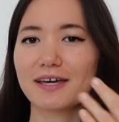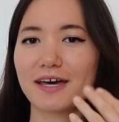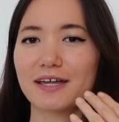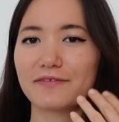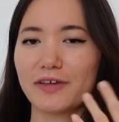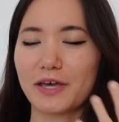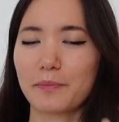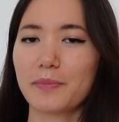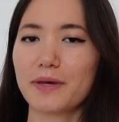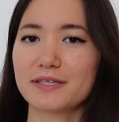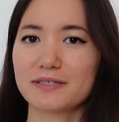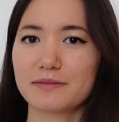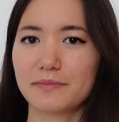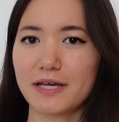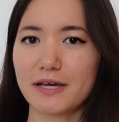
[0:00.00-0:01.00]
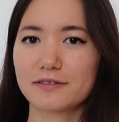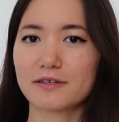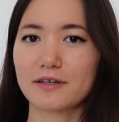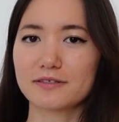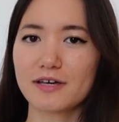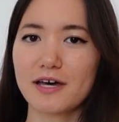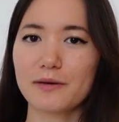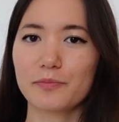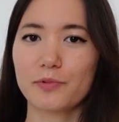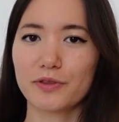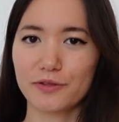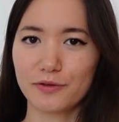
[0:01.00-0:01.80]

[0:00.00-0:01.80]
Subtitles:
kind of like peasant blouse on top with